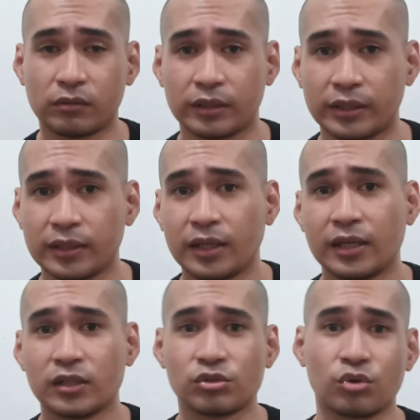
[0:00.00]
Okay?
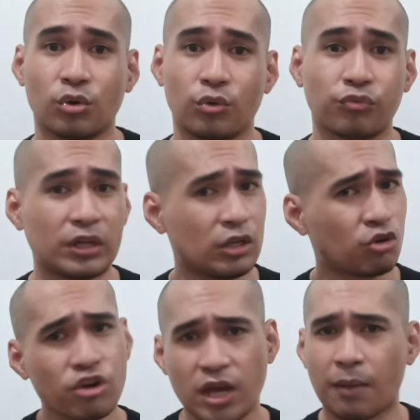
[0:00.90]
So
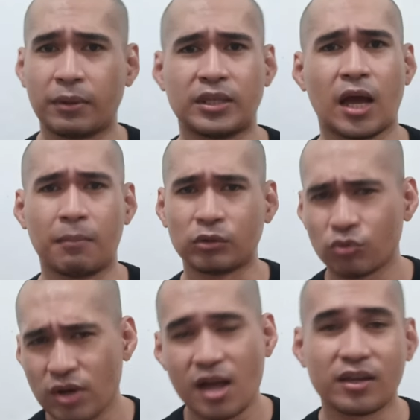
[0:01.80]
feeling ko, yaman-yaman
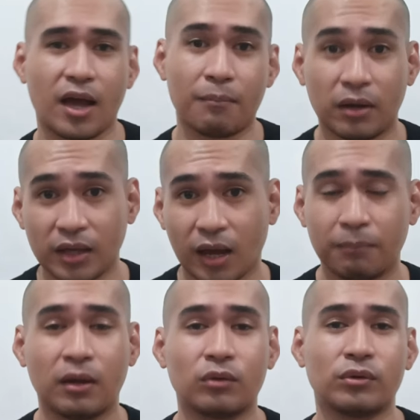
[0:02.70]
ko na,
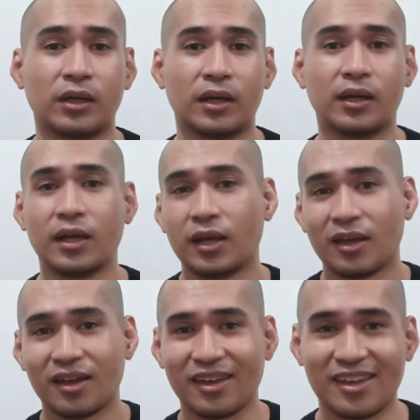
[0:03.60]
yabang-yabang ko na.
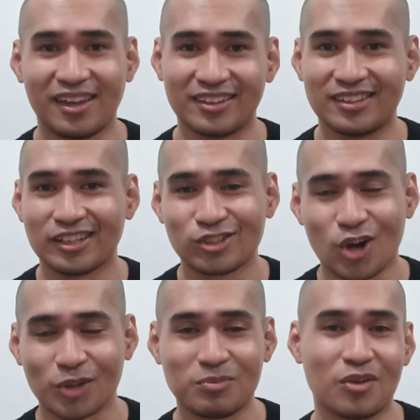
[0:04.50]
And
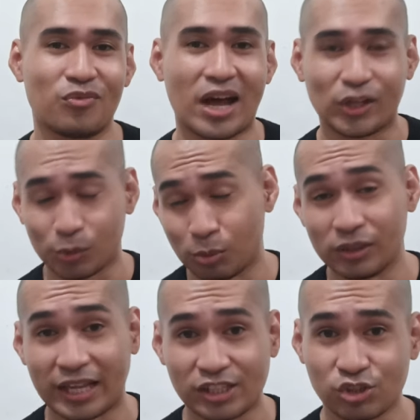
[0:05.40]
it taught me a
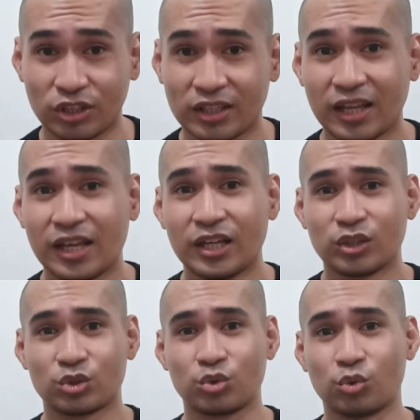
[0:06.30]
valuable lesson.
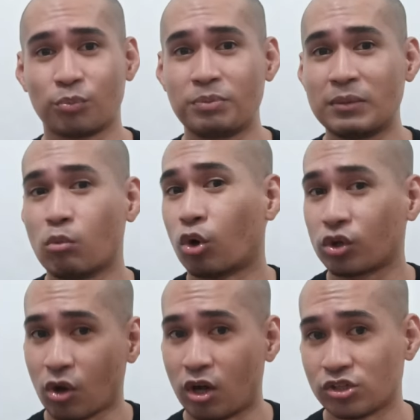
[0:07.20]
To be
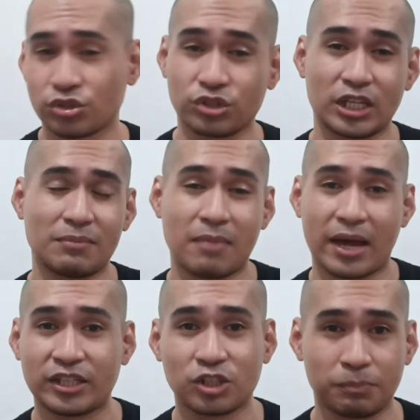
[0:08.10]
more conscious in
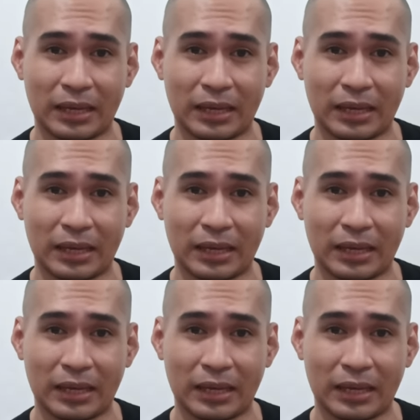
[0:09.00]
my